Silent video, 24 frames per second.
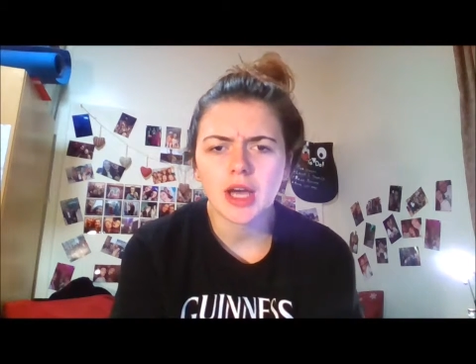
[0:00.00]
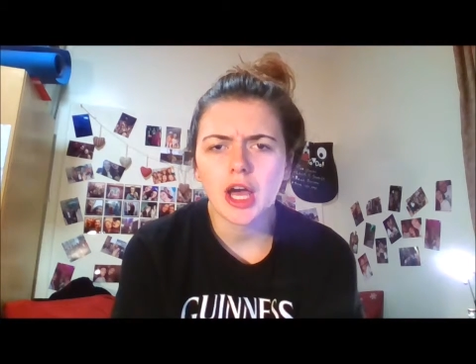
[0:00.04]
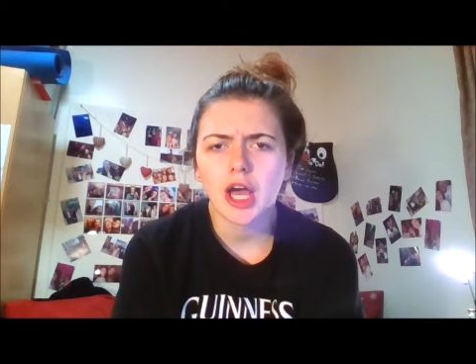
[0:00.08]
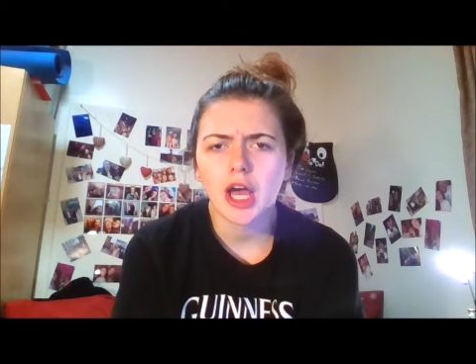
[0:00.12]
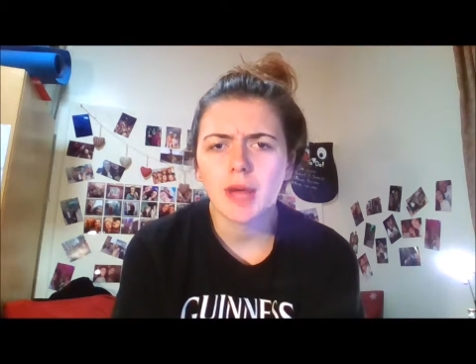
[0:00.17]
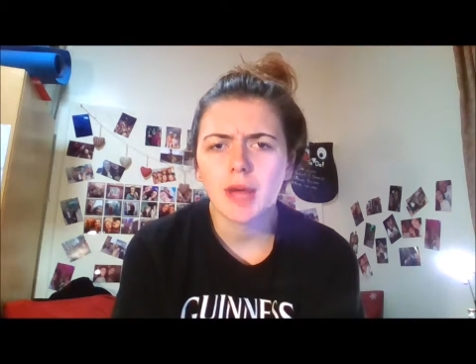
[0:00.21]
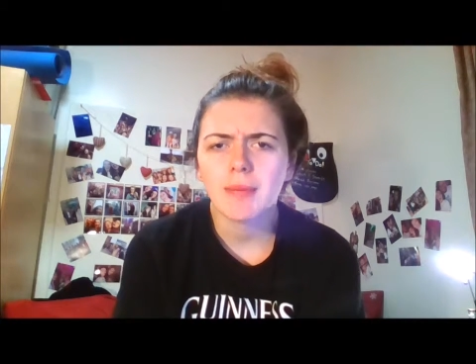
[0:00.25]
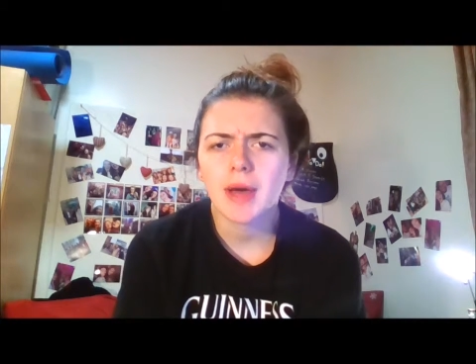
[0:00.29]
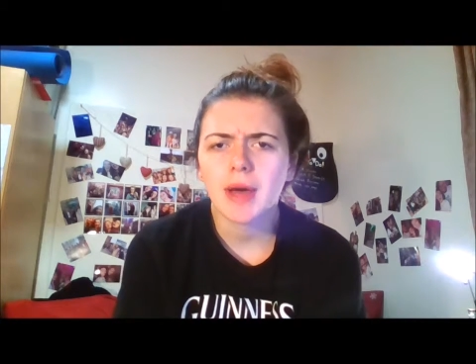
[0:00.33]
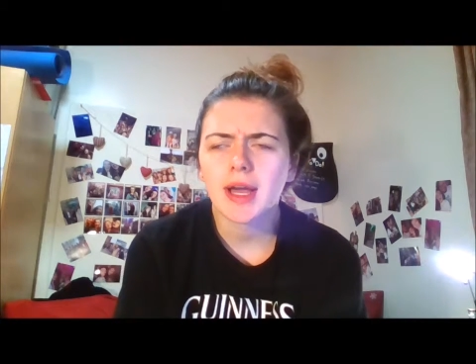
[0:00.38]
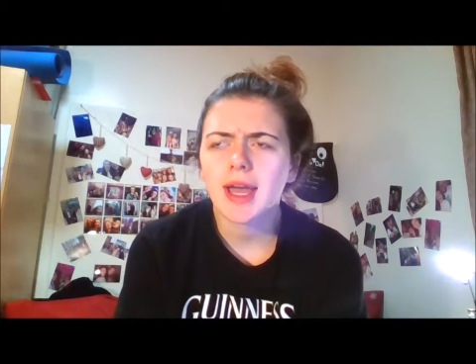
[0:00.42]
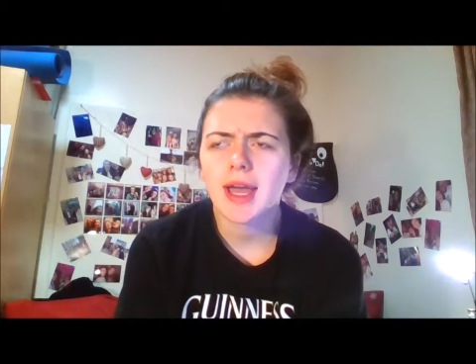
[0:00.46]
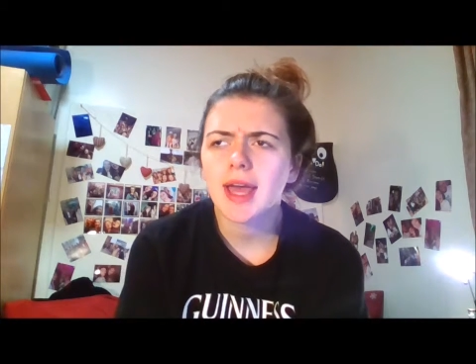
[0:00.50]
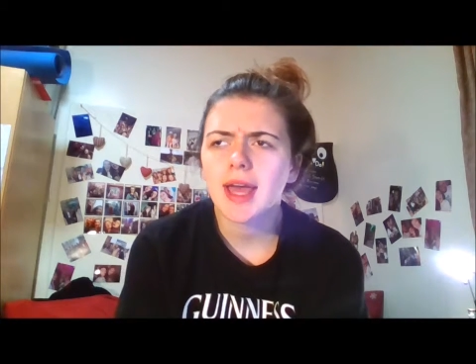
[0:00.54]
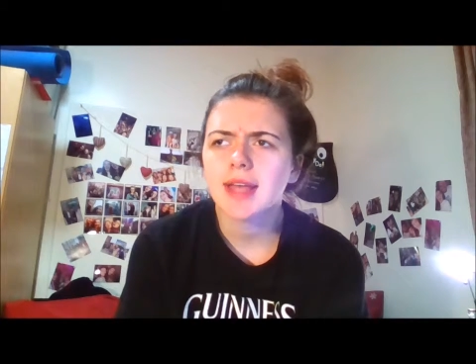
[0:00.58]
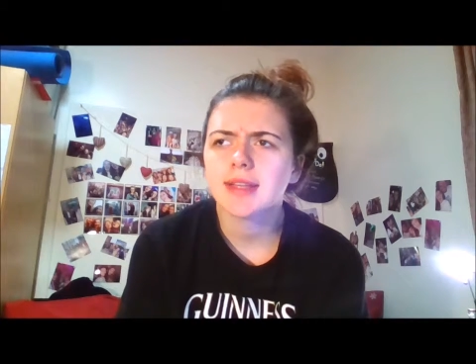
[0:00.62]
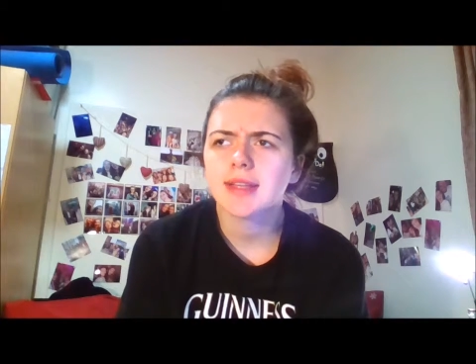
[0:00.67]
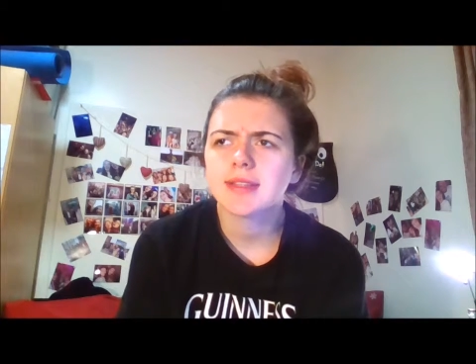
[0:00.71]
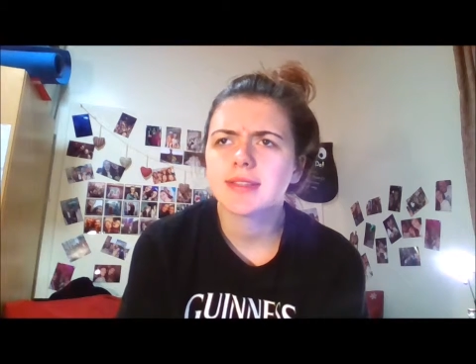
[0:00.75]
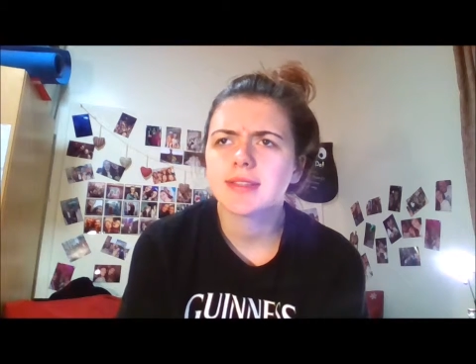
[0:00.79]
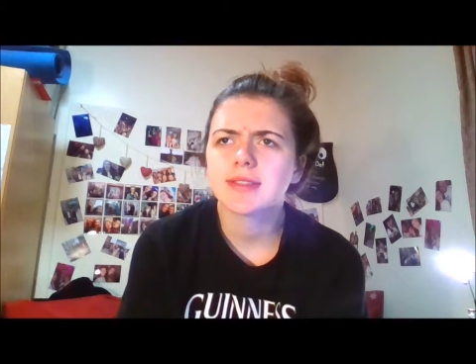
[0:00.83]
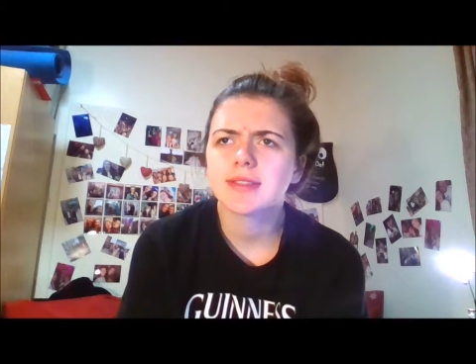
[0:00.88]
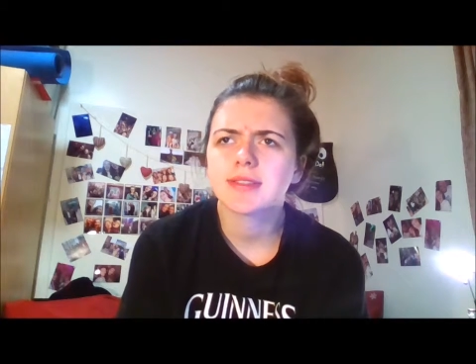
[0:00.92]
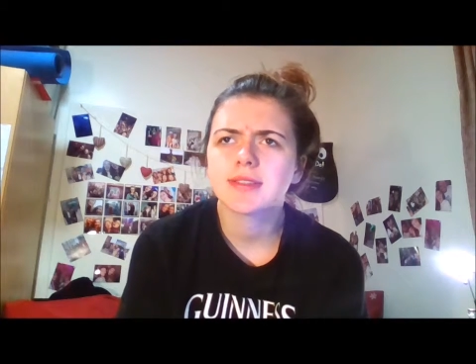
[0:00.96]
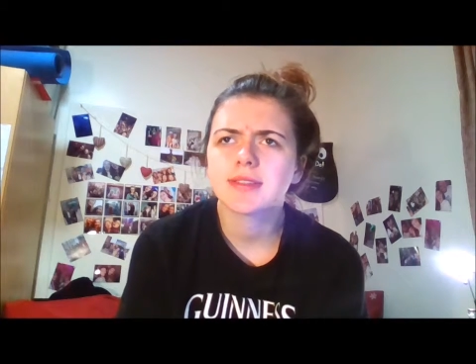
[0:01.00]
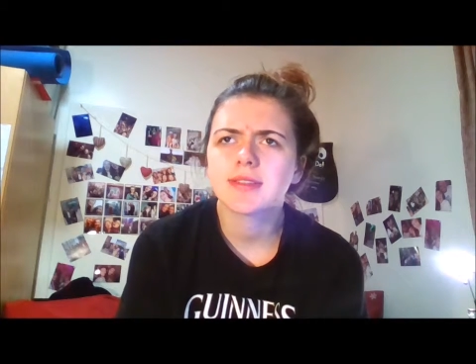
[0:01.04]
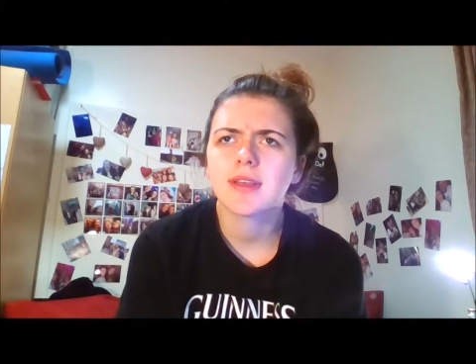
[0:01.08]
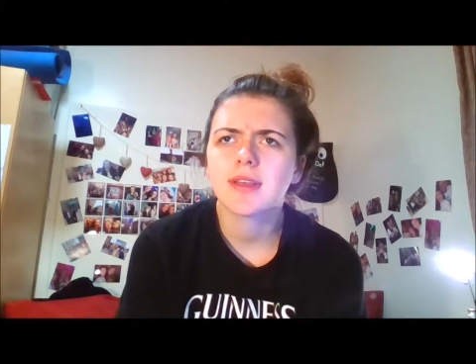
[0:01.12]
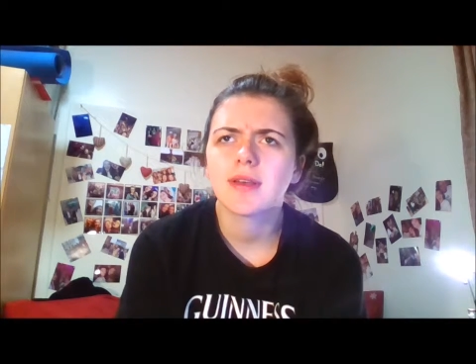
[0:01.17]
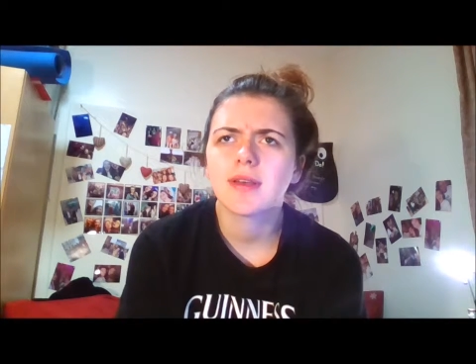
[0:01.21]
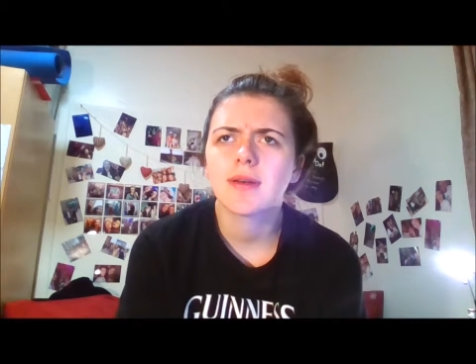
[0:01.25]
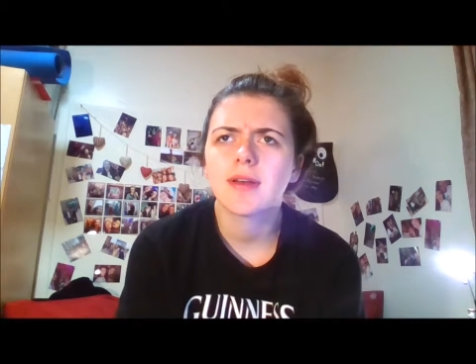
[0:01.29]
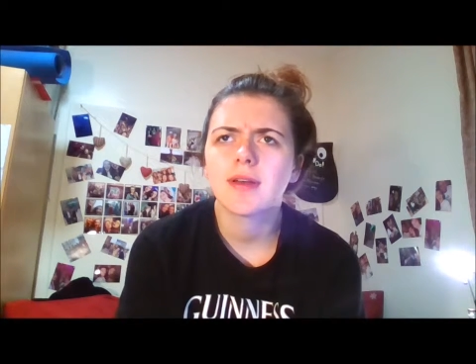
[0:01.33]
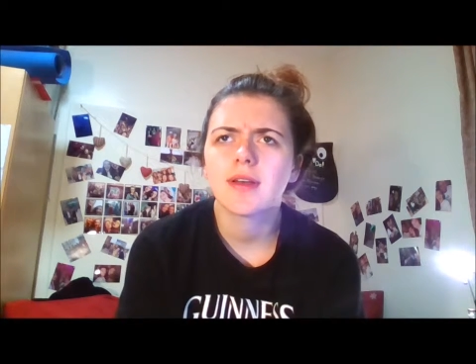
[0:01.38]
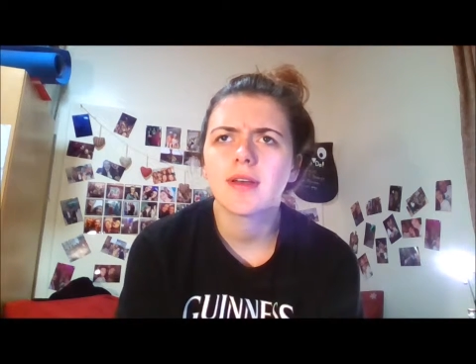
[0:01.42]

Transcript: I guess